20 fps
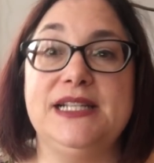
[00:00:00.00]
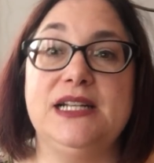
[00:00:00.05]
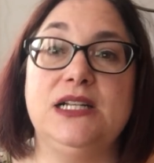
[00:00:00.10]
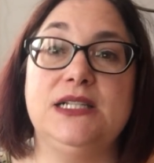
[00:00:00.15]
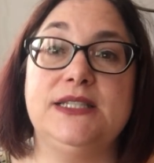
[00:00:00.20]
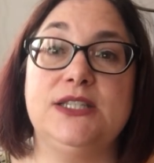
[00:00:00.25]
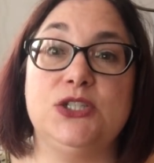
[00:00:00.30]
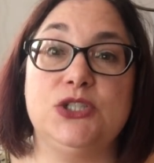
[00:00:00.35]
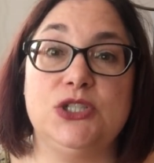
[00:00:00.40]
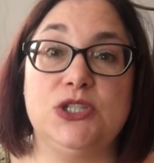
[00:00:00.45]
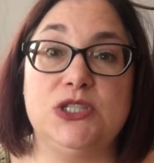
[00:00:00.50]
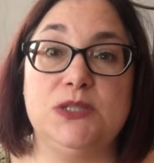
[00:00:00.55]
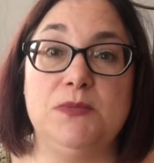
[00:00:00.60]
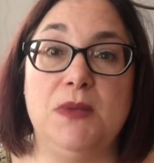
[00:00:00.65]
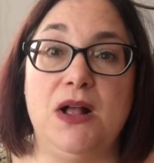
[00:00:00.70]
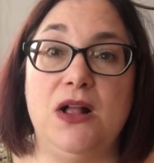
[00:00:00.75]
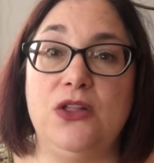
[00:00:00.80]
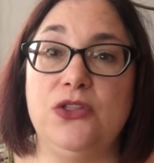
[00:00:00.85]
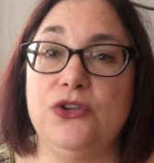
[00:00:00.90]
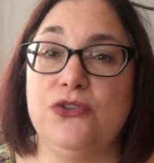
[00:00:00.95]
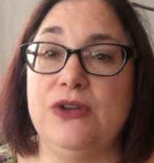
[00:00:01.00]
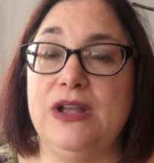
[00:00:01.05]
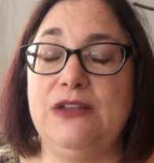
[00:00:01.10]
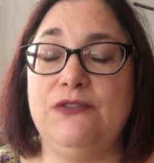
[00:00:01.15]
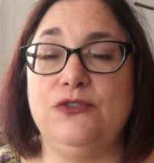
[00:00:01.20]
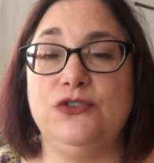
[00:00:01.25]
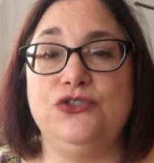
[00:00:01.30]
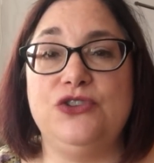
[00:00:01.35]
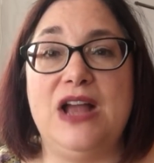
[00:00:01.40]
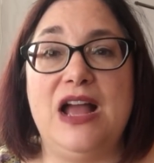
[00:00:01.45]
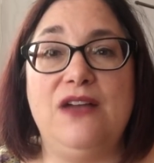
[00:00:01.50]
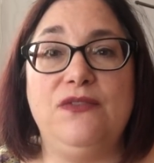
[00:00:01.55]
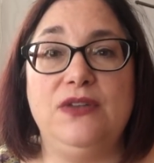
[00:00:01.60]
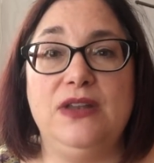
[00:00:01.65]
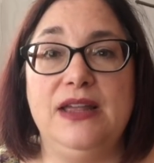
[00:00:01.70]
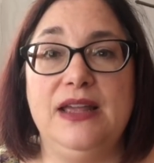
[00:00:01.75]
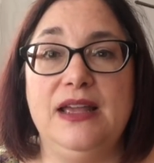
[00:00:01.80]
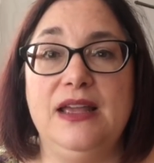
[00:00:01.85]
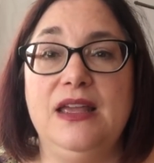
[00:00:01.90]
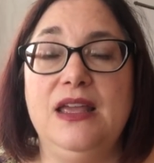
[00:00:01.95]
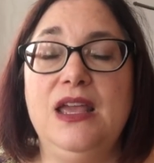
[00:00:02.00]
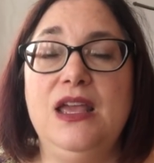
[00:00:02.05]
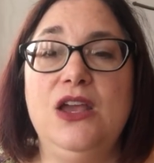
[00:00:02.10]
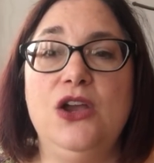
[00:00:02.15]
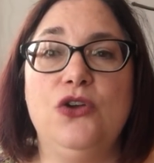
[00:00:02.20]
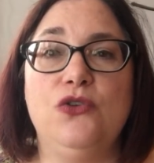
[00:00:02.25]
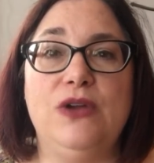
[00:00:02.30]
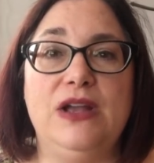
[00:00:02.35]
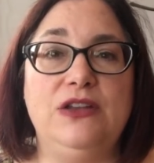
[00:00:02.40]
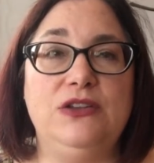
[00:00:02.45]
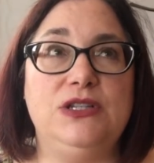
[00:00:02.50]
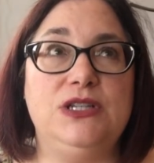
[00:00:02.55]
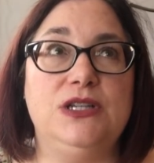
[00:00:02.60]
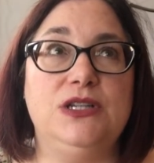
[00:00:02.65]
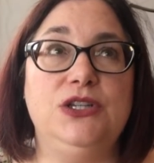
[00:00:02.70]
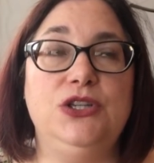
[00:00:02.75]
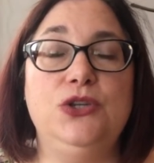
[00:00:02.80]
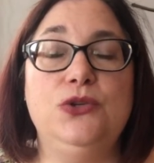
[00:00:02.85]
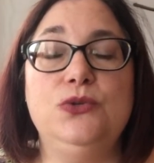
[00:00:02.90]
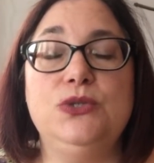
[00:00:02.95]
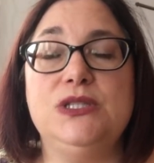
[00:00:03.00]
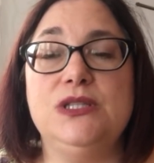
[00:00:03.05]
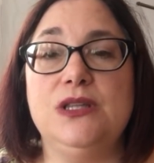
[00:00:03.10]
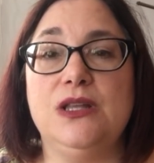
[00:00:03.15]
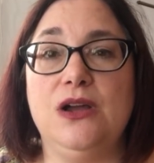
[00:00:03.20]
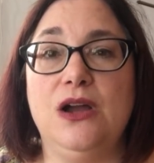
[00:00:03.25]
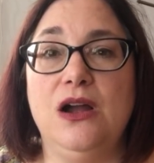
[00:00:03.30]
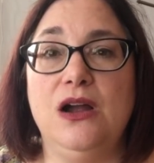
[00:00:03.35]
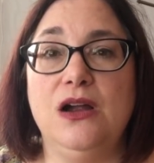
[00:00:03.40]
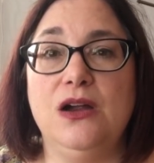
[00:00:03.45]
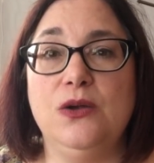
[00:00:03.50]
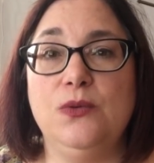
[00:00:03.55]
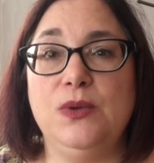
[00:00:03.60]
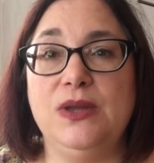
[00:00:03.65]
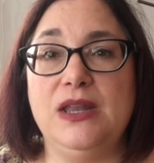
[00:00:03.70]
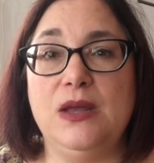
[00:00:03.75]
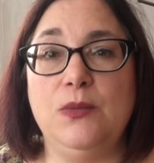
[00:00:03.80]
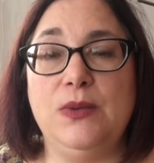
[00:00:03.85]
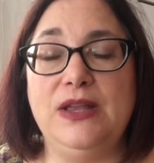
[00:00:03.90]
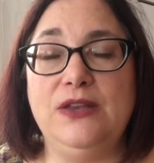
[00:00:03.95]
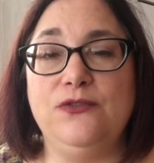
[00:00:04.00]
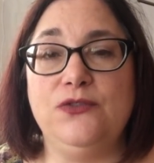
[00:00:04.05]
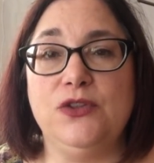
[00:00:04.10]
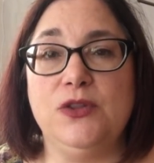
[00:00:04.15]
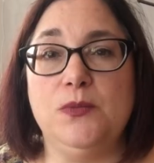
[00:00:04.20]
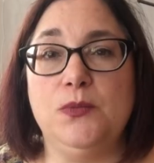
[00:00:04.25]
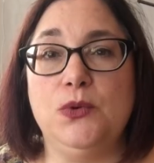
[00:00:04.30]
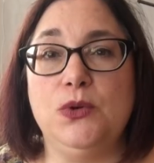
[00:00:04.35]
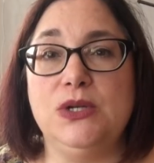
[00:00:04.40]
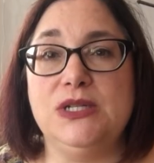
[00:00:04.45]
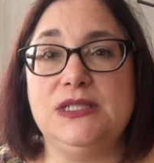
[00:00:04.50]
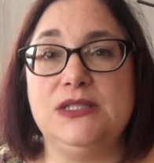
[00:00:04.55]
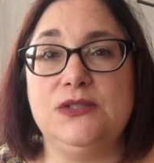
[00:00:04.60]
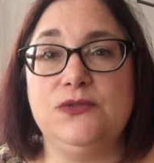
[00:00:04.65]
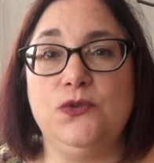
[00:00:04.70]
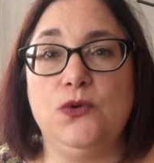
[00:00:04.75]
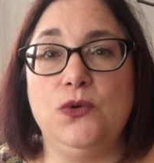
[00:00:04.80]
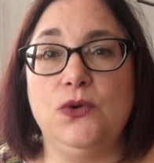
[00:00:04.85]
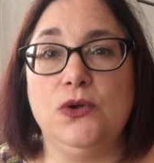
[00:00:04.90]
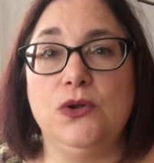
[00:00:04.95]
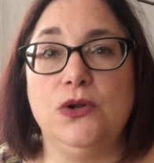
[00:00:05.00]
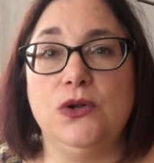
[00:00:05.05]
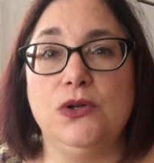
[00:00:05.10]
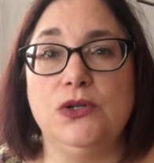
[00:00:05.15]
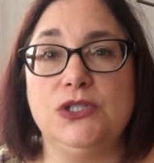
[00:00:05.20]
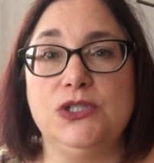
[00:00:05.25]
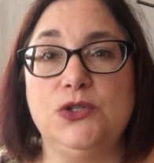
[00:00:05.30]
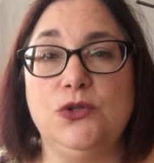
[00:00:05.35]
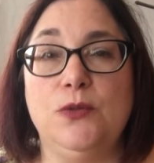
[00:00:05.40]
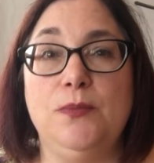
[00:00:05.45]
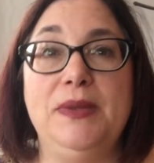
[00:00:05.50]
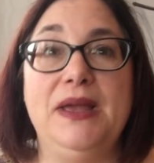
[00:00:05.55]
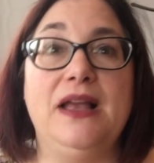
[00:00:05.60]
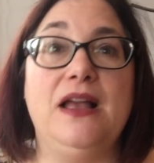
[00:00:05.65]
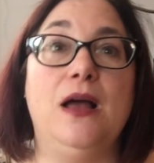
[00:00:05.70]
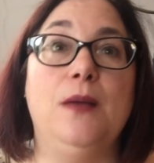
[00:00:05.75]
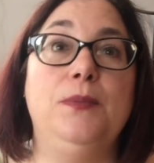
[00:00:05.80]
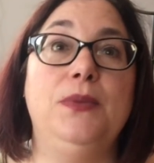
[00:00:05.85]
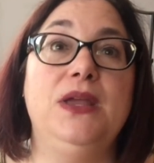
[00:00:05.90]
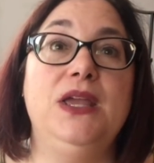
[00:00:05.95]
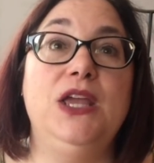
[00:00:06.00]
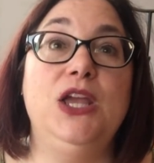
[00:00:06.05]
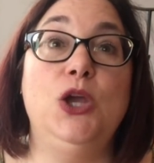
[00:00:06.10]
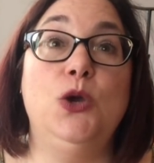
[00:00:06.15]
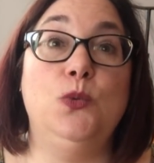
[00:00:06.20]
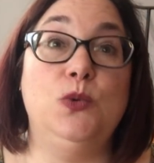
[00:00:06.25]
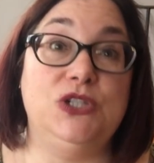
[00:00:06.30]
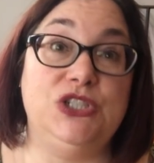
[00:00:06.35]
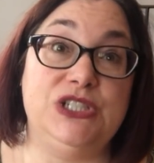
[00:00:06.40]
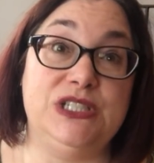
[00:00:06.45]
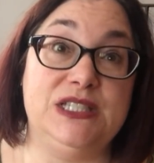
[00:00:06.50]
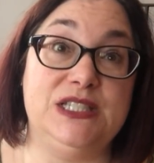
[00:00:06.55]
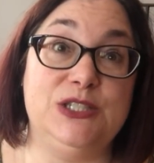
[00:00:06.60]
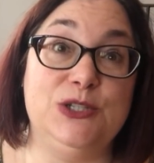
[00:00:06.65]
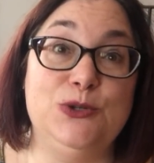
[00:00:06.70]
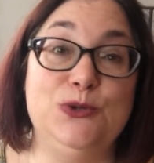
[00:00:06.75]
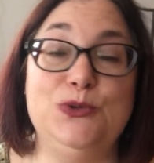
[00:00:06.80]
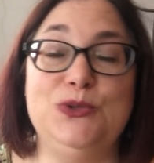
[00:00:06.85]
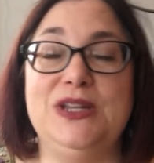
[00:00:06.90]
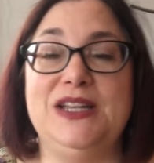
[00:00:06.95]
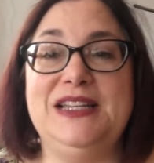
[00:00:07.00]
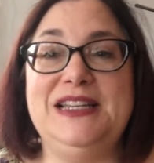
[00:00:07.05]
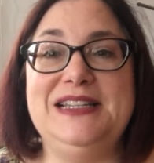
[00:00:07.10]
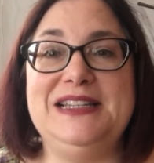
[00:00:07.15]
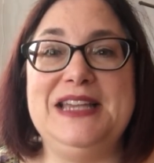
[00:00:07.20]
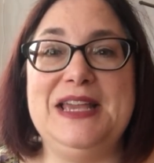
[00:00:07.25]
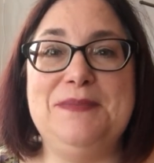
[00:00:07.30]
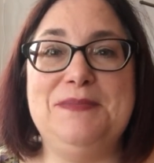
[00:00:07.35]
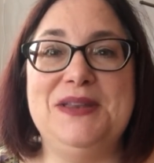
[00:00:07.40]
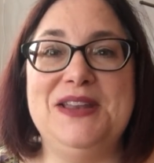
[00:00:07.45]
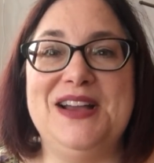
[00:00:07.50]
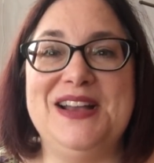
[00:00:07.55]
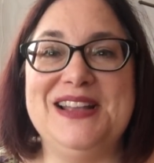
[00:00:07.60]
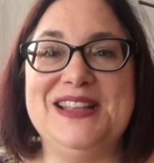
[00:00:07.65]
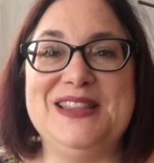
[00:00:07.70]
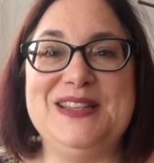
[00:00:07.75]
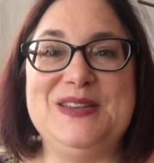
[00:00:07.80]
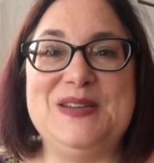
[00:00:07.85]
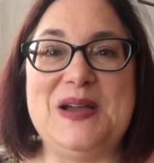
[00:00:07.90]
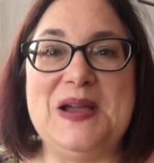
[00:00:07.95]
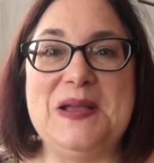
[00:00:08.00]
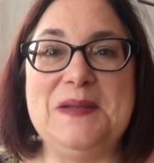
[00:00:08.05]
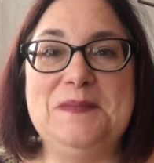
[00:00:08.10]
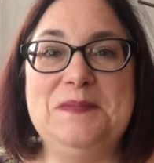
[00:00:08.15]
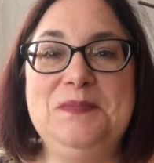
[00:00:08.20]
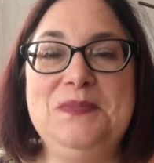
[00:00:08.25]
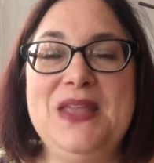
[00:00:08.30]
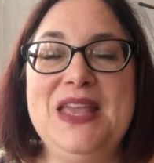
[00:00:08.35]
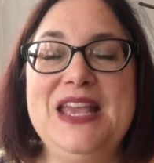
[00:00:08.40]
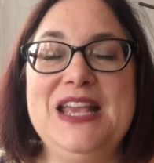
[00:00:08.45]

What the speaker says: And because they're so small, they're great for traveling, great to use in the car when I'm waiting for the boys for school pickup, which is soon. I need to keep an eye on the time.